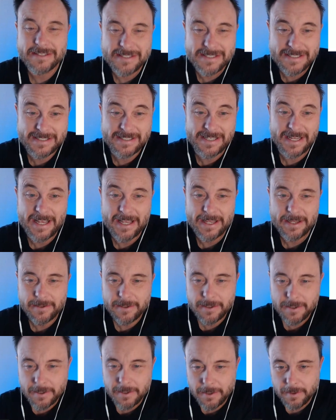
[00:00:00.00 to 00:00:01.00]

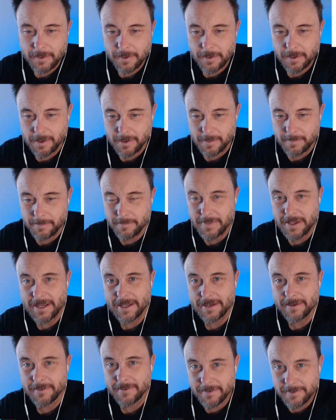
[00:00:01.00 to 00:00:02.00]
Sting, oh
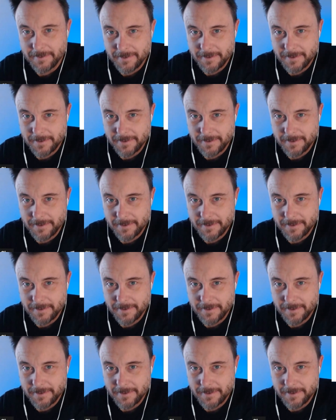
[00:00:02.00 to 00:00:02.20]
man,